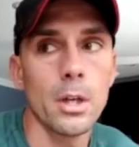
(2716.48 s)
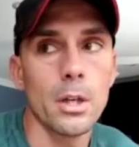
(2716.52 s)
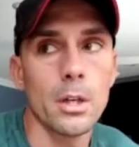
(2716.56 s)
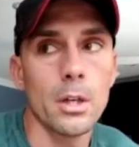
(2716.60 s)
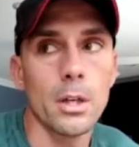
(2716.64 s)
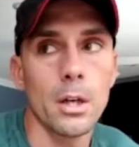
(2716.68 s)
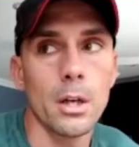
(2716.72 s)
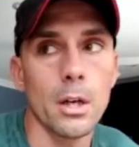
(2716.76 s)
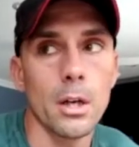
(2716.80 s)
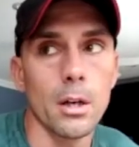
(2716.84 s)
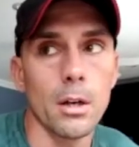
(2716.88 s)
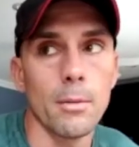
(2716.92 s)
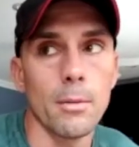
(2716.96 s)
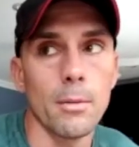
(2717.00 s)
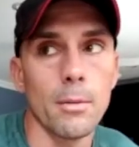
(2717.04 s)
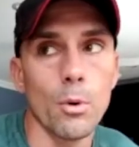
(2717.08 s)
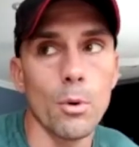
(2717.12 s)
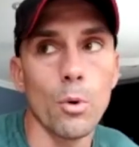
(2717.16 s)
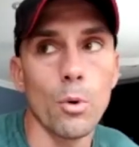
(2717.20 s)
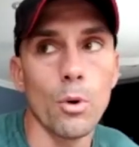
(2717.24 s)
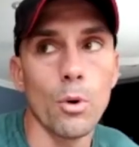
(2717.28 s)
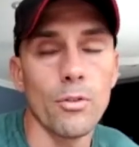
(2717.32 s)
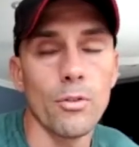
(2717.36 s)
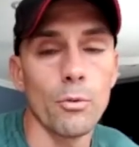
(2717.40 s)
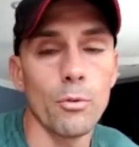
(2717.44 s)

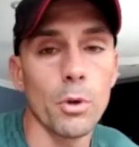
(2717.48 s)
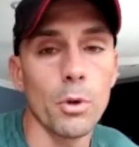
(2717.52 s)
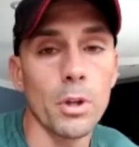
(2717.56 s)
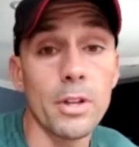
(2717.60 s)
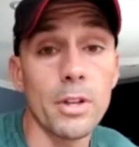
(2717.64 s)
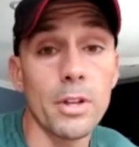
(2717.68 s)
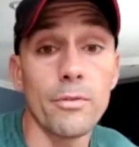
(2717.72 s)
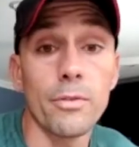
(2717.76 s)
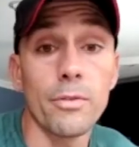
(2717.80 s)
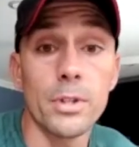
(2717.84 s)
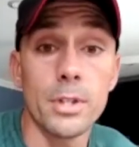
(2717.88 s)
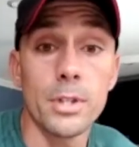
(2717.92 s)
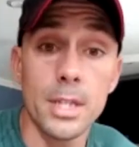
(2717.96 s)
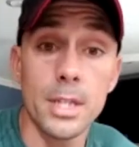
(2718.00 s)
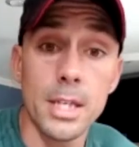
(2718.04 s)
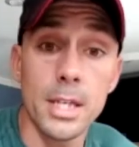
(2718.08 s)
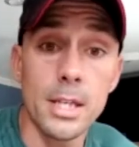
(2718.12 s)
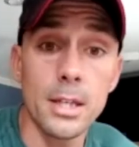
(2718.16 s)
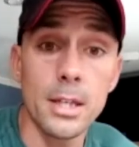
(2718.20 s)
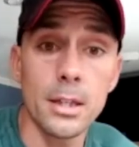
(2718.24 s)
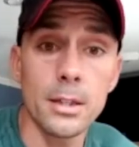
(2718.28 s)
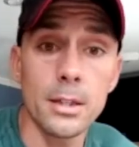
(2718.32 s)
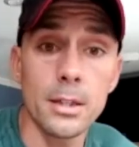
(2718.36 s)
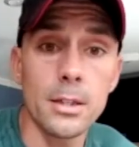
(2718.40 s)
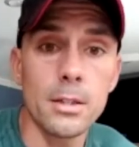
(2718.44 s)
or really
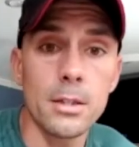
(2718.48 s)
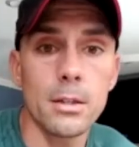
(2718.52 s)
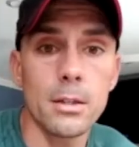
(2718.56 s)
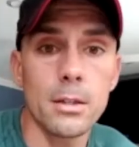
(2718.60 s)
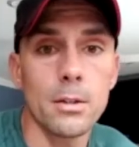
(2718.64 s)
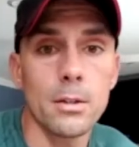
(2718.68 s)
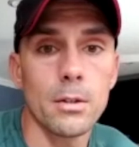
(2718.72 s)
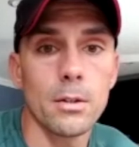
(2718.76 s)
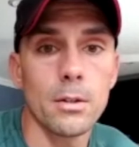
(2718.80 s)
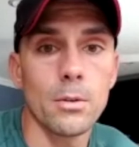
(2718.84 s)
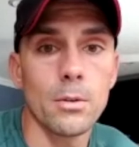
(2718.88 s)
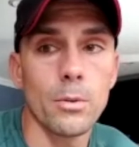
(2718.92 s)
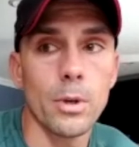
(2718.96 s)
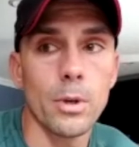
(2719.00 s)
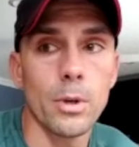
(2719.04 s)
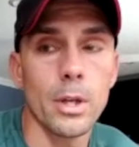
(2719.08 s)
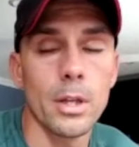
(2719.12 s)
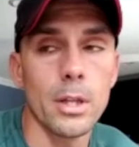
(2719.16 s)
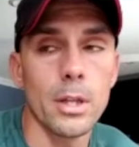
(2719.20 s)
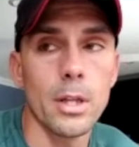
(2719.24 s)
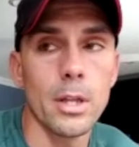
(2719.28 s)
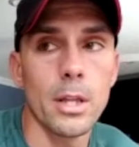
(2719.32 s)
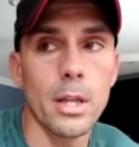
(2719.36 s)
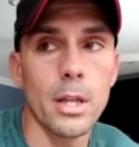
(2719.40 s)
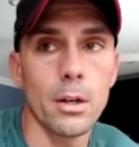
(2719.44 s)
fatigued
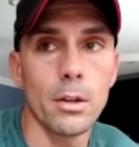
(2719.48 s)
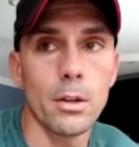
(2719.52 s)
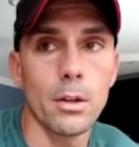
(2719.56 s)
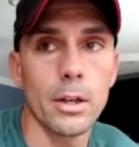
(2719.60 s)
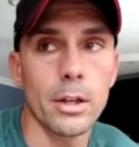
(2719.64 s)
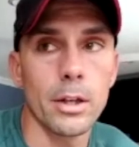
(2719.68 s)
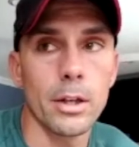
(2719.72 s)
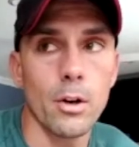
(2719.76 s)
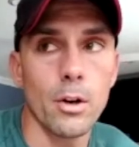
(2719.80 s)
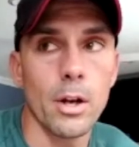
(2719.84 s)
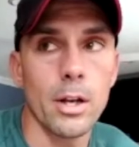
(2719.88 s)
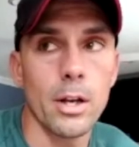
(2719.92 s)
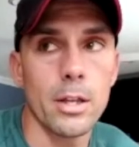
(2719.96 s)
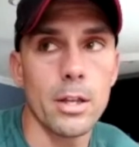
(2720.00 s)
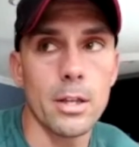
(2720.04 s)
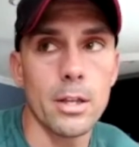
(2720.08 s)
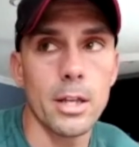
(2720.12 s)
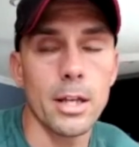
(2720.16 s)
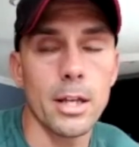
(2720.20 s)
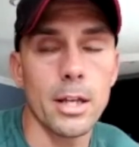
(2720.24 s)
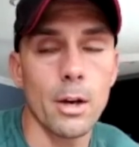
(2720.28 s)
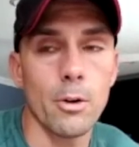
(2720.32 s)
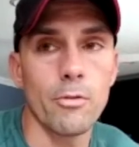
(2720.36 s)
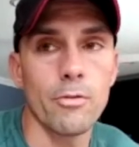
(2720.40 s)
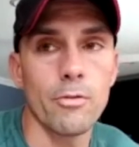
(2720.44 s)
when they're like, oh, I didn't think
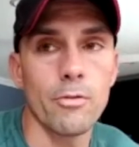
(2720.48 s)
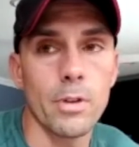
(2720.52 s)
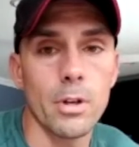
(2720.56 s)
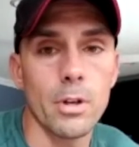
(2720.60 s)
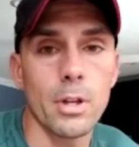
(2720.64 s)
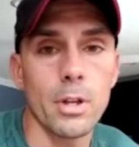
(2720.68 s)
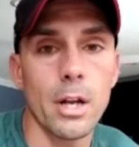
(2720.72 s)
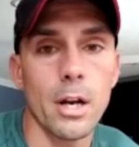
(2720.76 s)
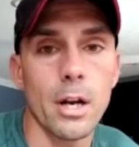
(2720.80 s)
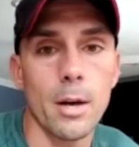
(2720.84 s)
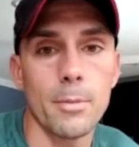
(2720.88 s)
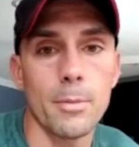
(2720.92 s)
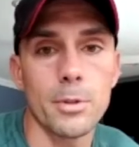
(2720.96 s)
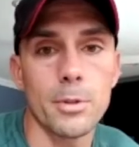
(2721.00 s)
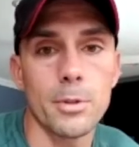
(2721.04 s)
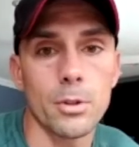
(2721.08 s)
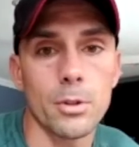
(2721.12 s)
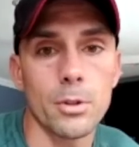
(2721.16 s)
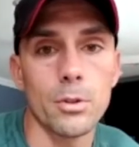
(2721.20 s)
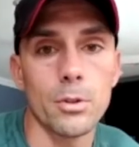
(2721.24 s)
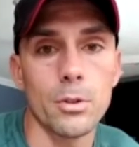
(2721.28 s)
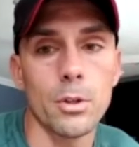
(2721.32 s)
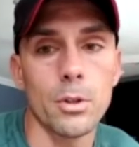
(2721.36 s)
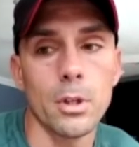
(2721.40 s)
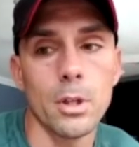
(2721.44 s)
I would fail that
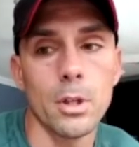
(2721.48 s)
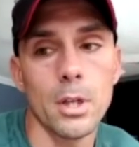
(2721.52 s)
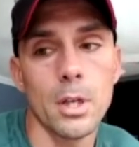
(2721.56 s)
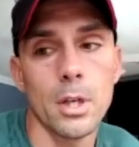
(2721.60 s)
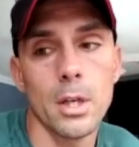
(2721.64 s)
obstacle.